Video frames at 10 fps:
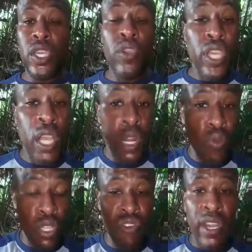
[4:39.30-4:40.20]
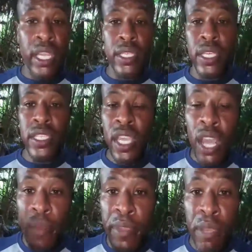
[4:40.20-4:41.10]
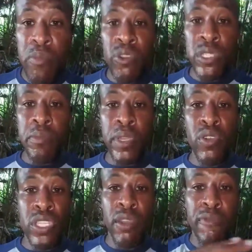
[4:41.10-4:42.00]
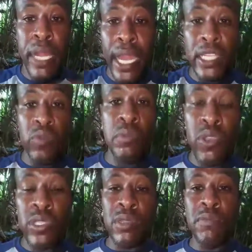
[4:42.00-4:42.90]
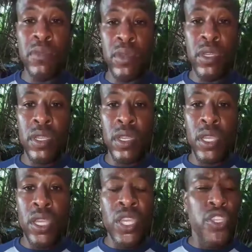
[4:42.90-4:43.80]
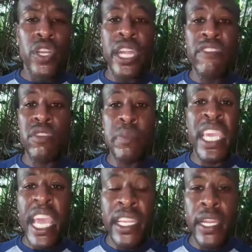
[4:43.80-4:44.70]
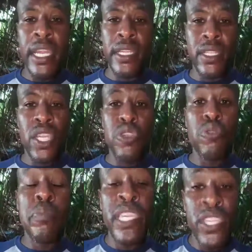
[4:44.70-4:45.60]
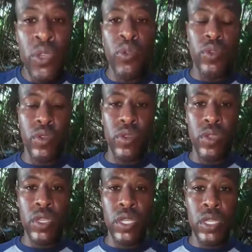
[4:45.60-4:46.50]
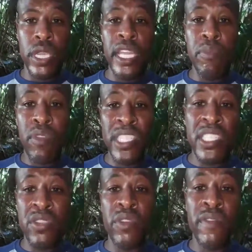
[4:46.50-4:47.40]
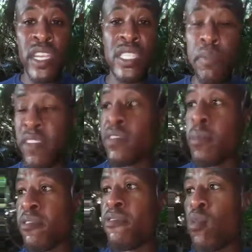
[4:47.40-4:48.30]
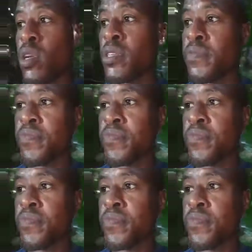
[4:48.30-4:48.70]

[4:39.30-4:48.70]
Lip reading: Oh, you got to wear dreads. You got to be a Muslim because your parents were Muslim. You don't have to be any of that. You be you and embrace the universe. Myth number 4,